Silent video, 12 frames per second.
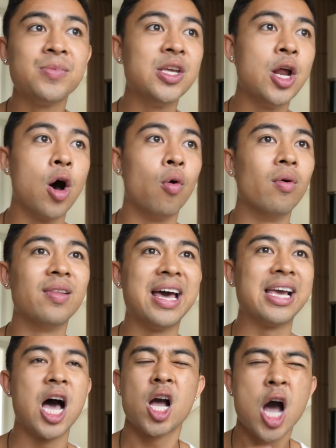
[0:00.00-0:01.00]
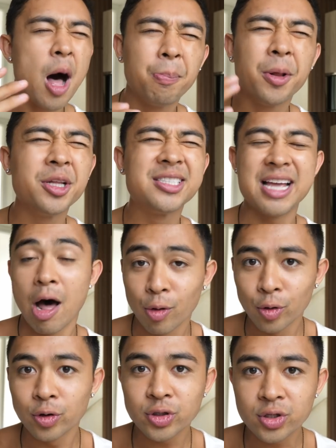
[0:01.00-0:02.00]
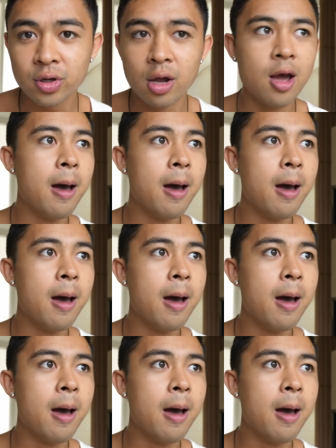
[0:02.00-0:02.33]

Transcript: you know, like a couple dollars